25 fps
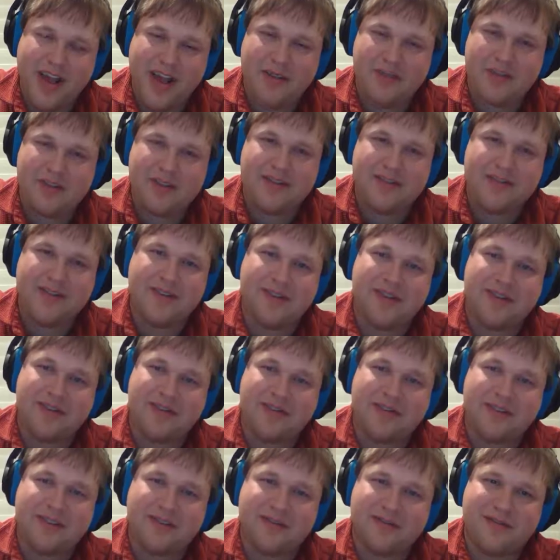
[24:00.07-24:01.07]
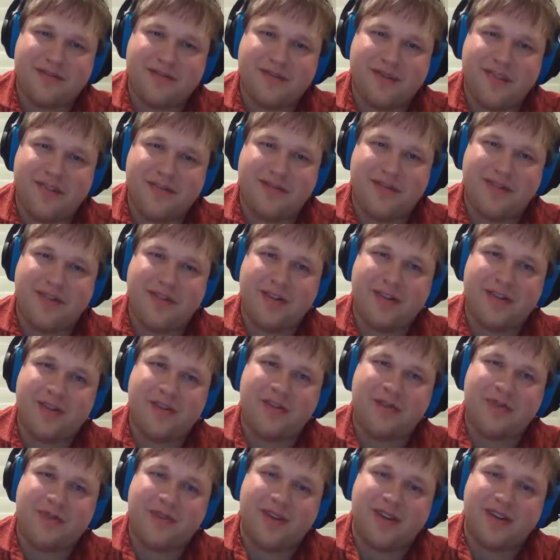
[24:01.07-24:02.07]
atmosphere of
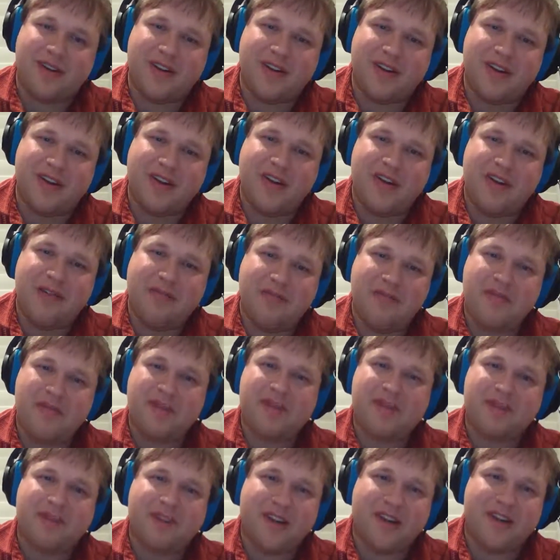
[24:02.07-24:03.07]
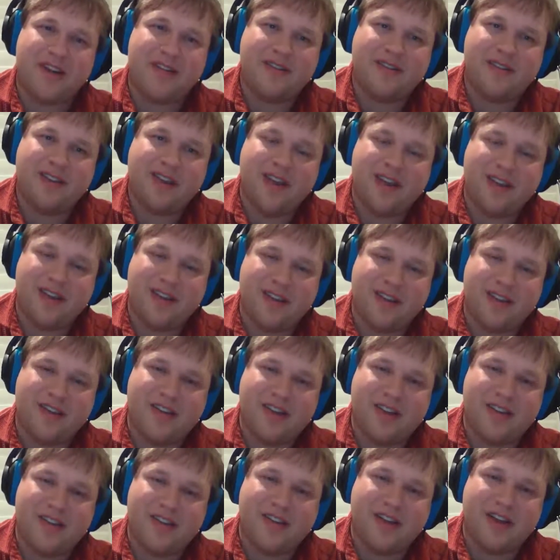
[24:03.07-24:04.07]
gloom and mystery, I think
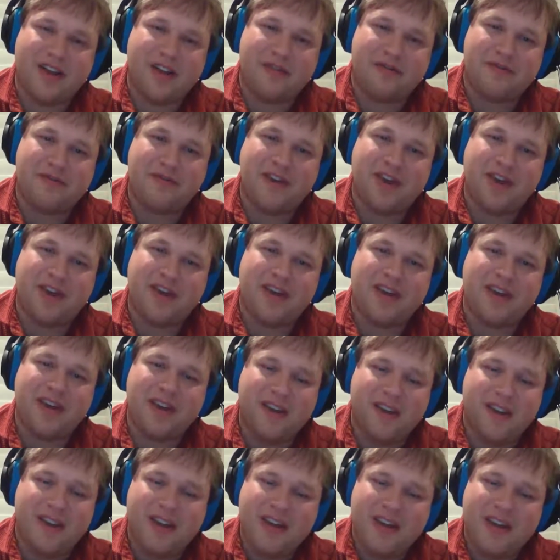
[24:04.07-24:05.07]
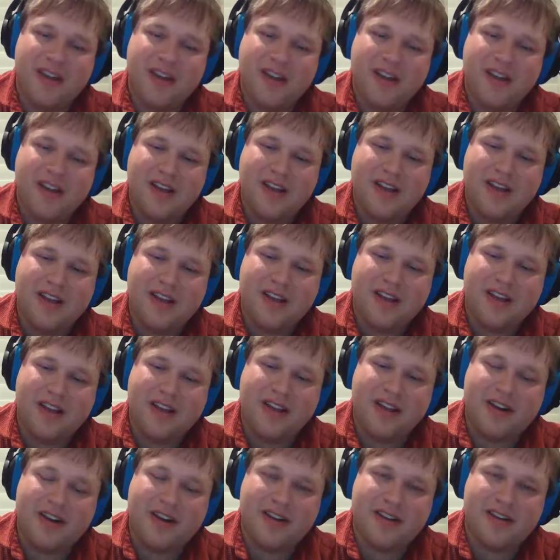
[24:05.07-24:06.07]
that's a lot of fun,
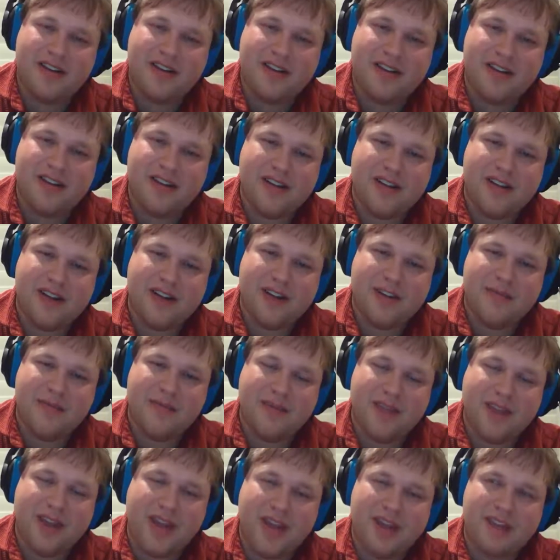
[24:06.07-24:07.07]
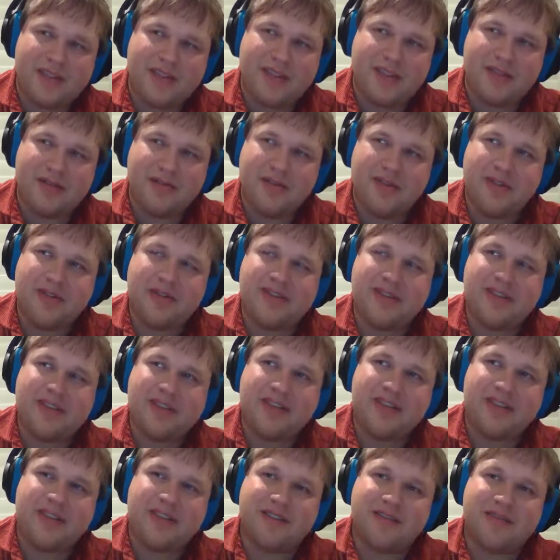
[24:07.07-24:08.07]
and has this real
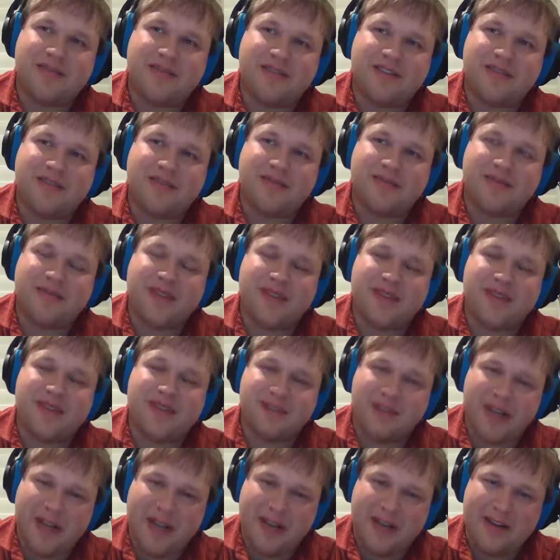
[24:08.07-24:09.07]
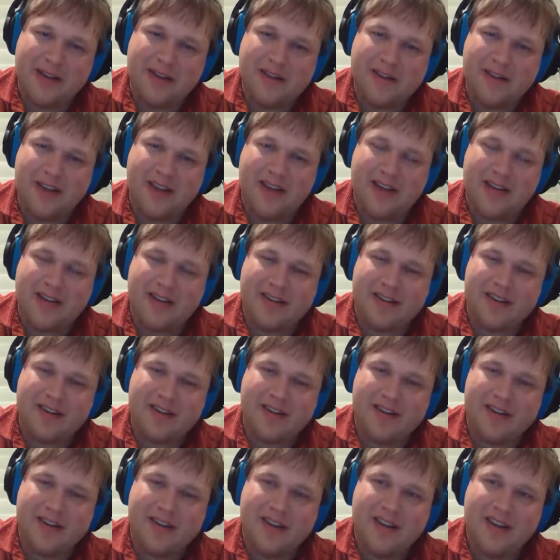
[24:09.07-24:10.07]
sense of mystery and
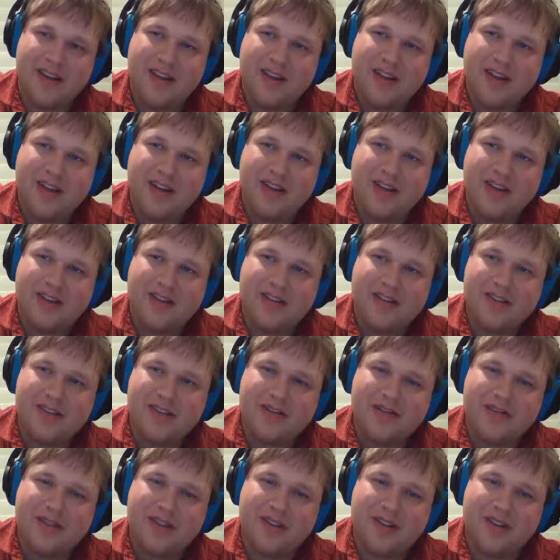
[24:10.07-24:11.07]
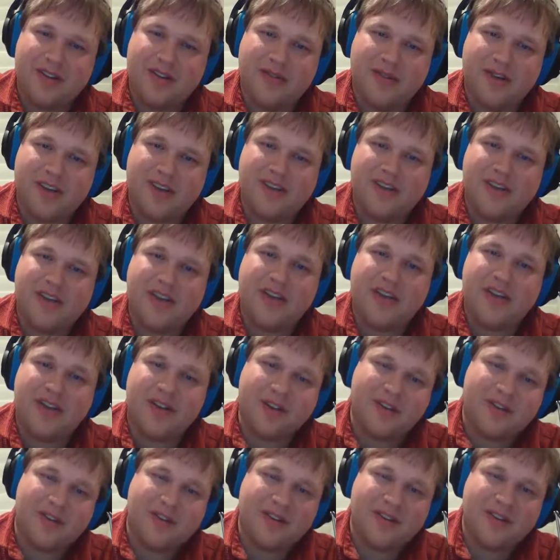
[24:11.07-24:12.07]
what's
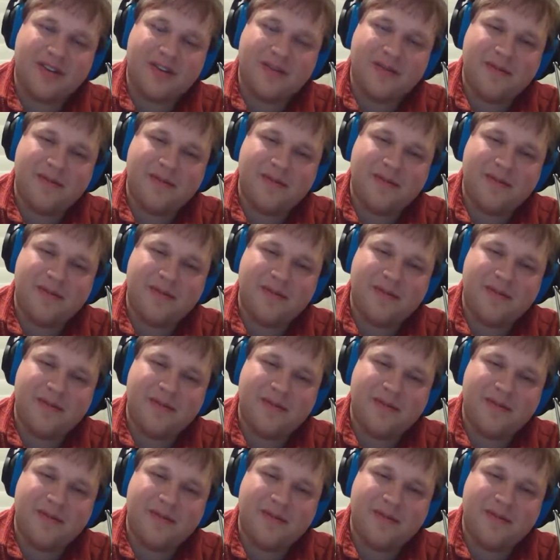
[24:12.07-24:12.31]
unknown.